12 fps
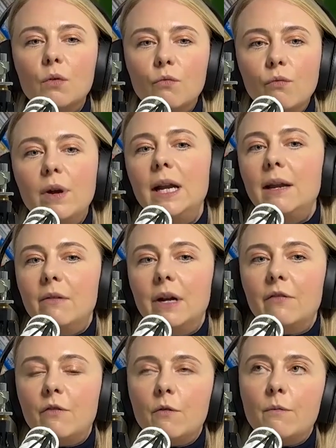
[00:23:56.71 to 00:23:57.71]
really,
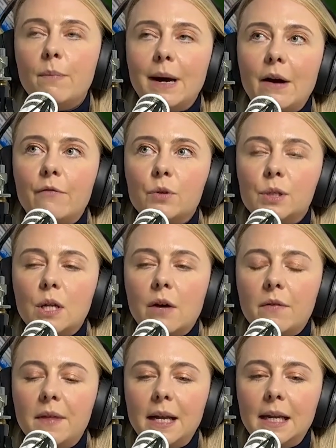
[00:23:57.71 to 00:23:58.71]
really powerful
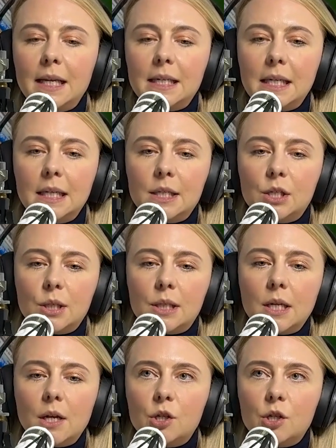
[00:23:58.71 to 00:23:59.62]
stuff. I think LinkedIn is just